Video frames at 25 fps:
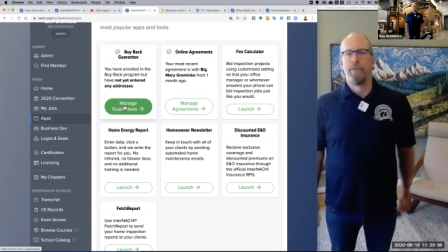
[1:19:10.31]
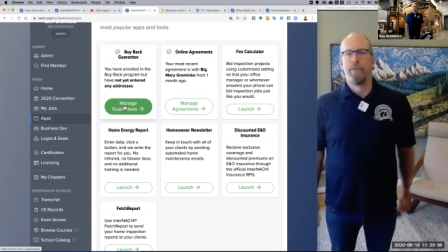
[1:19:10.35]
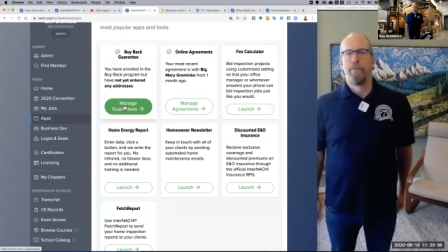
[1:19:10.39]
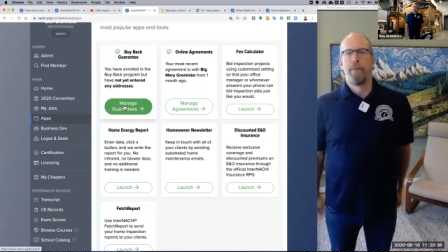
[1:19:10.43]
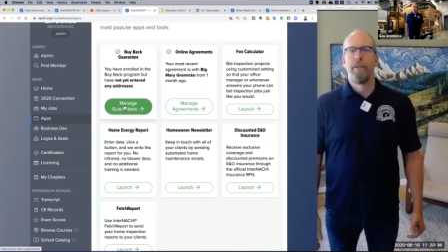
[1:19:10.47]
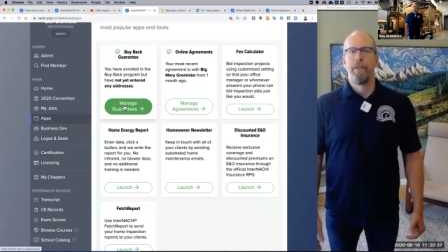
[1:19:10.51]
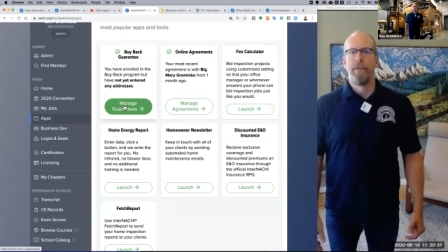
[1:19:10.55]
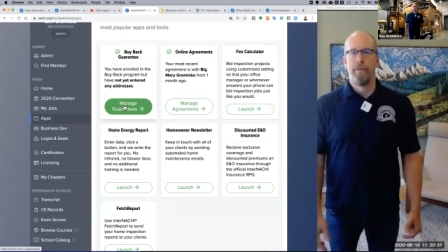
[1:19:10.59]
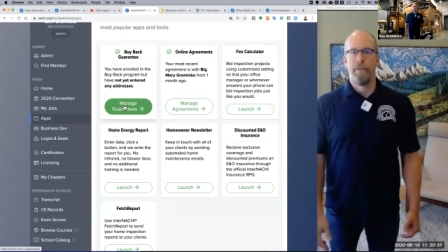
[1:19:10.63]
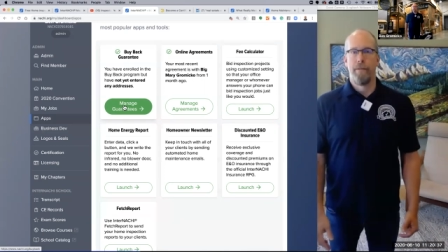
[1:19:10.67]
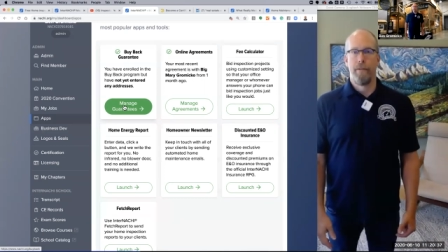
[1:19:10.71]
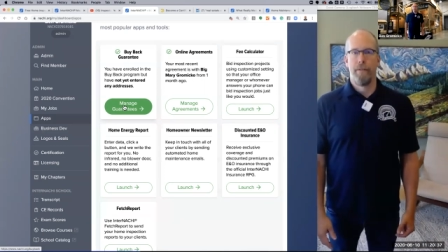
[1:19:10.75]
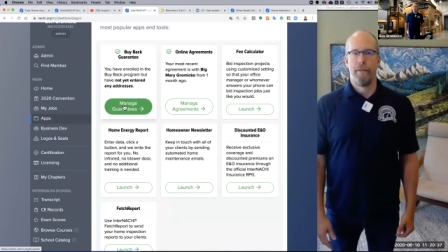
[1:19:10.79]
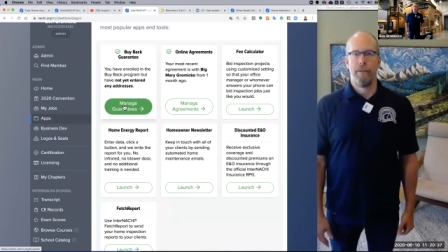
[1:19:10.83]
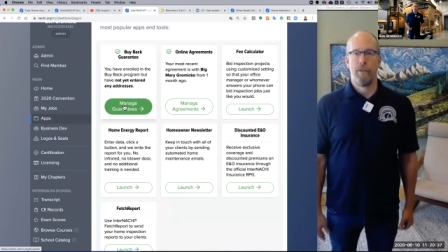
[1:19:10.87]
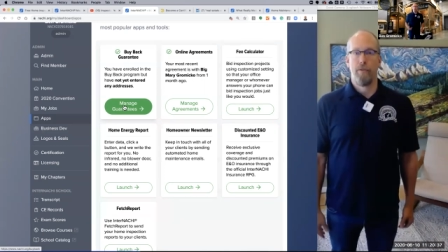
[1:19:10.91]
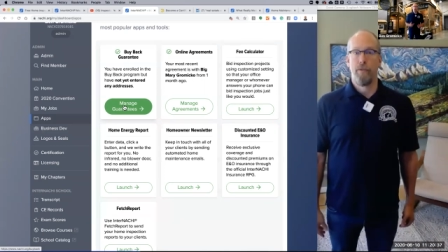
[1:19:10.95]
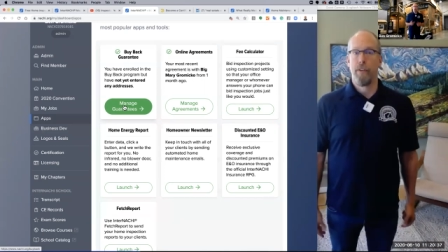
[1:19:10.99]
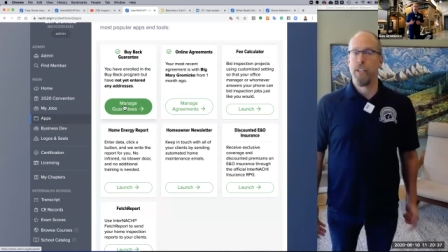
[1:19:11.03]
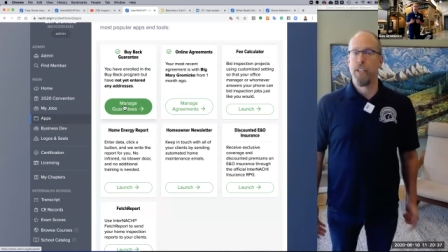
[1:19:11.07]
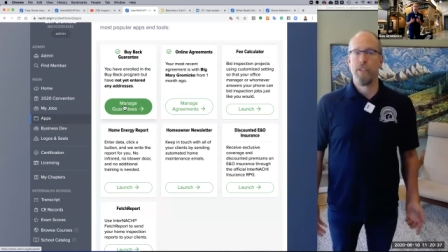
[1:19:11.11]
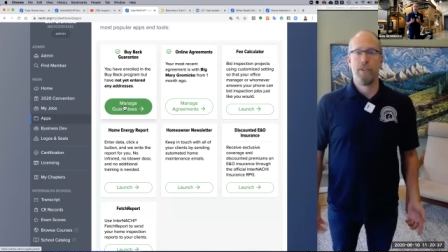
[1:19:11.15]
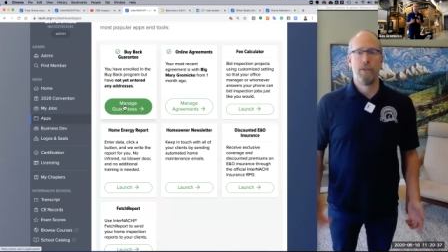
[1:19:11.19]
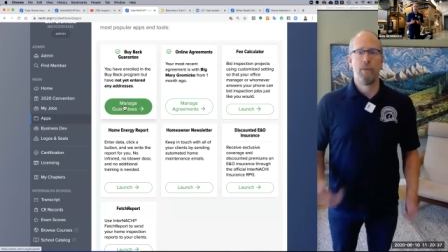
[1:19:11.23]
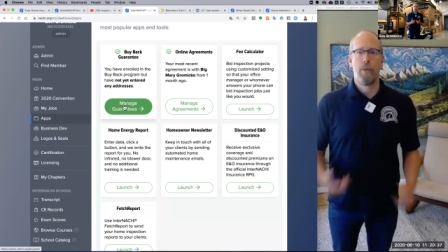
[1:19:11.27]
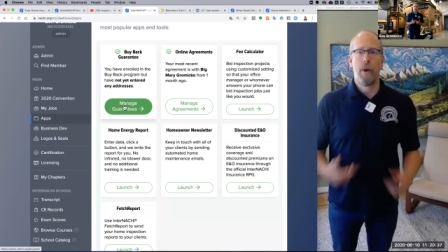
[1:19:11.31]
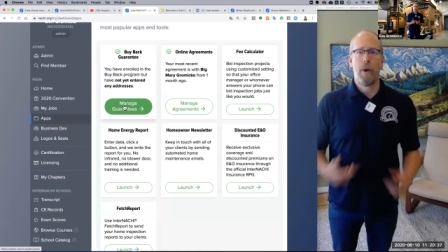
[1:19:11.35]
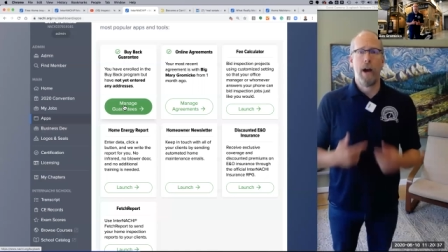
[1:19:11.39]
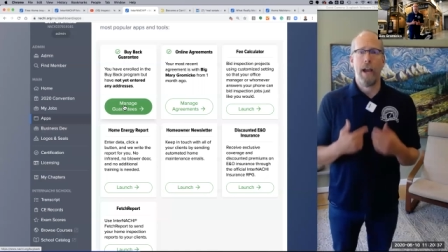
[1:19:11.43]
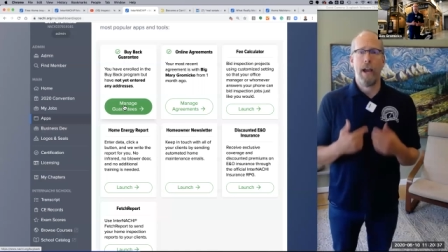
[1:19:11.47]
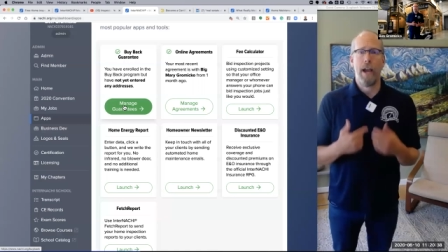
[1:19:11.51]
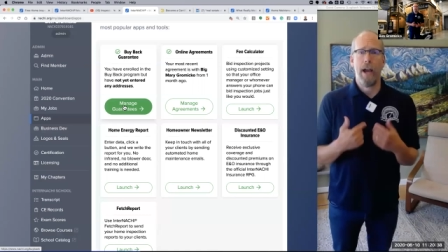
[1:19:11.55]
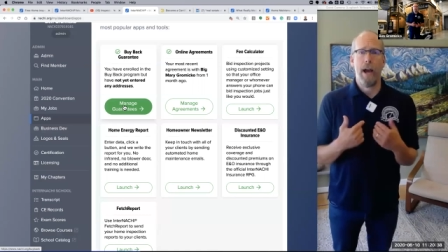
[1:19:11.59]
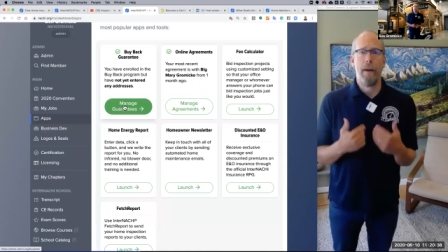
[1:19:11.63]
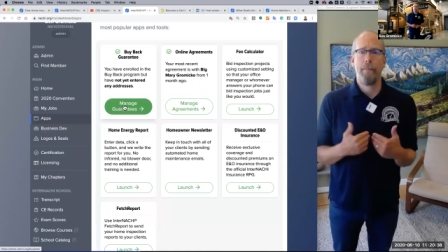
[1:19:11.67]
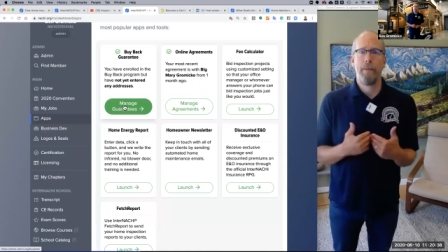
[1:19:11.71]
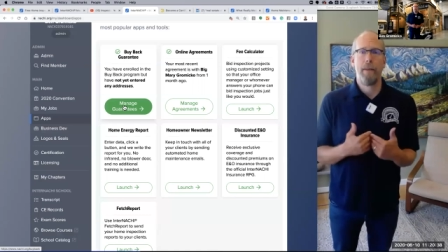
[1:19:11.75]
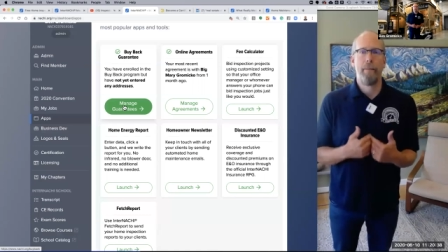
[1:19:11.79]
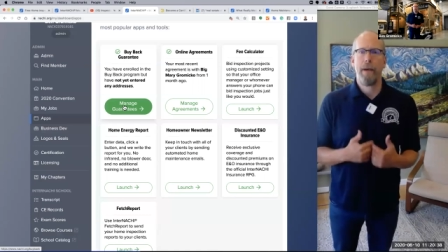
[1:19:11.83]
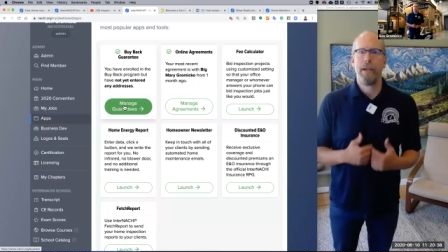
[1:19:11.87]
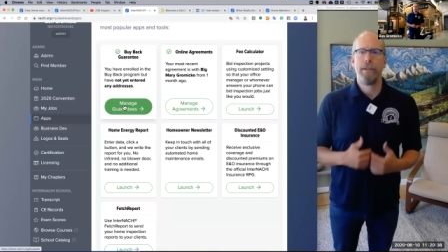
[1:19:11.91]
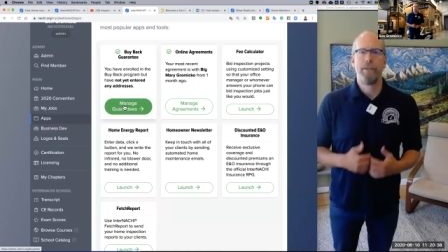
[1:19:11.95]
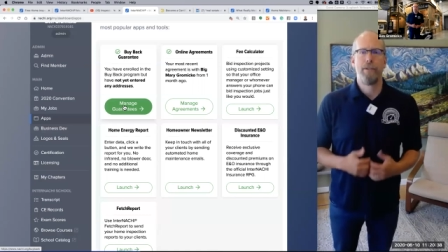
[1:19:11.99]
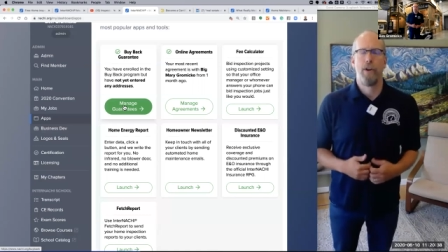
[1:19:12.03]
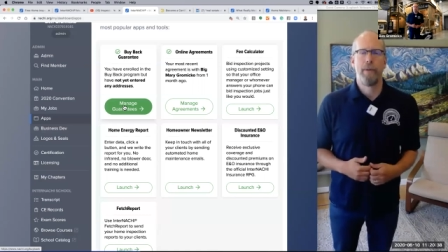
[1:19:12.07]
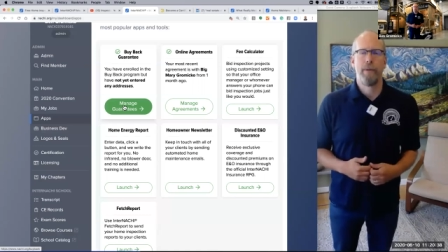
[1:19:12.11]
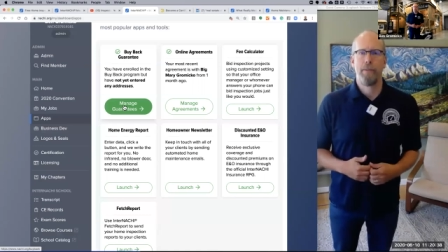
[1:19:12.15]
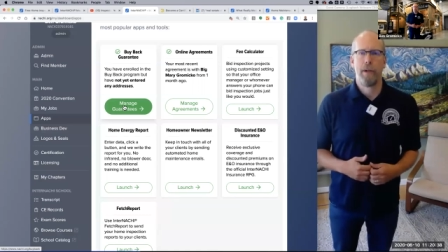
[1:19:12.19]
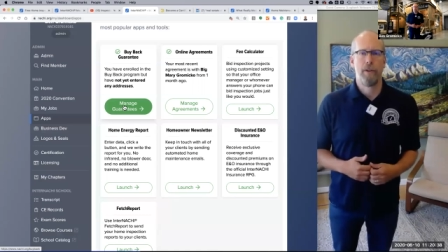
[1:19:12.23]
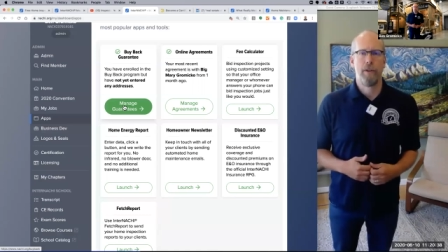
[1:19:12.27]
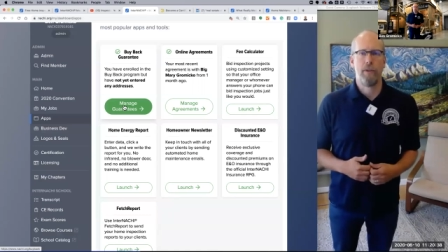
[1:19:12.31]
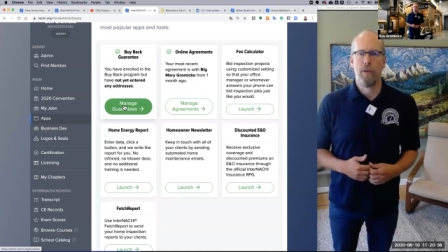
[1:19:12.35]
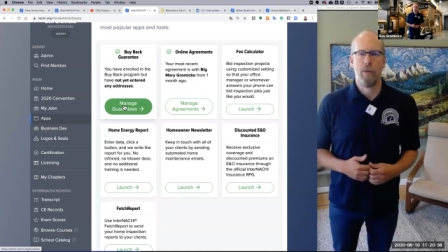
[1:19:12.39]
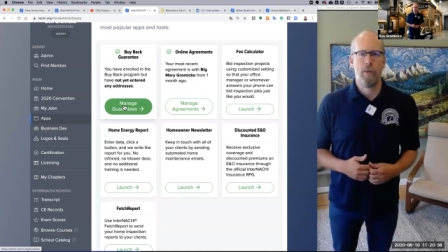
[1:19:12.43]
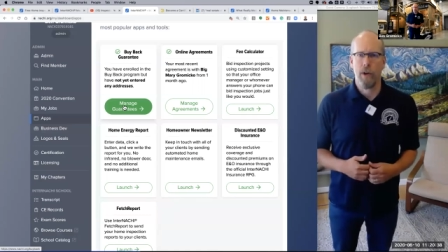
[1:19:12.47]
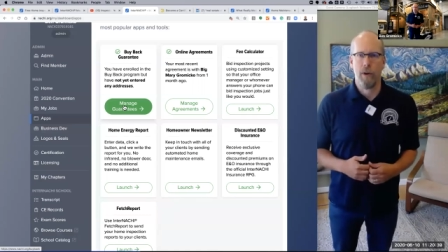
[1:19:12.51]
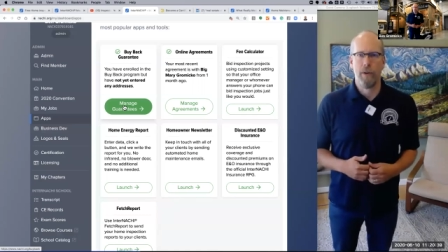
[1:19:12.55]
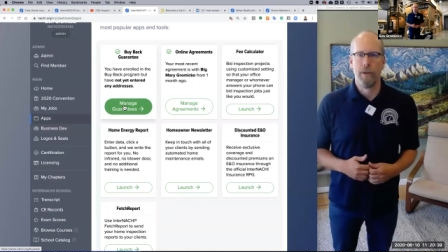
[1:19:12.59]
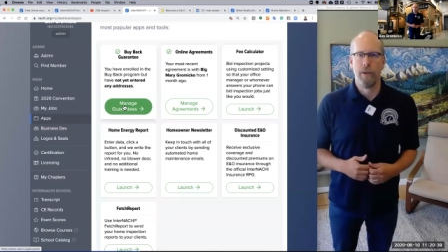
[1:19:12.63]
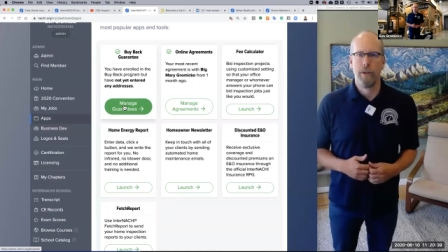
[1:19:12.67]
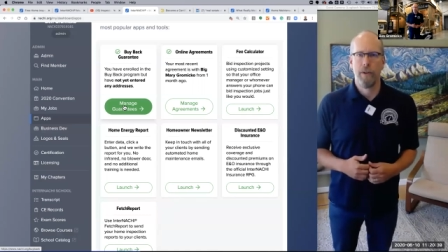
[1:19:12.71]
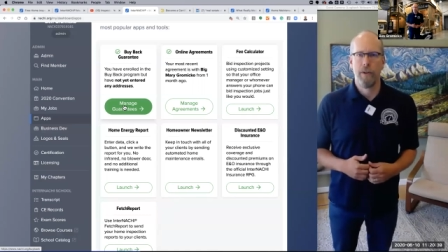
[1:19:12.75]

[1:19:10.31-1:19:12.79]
the reasons why i'm the best home inspector in the world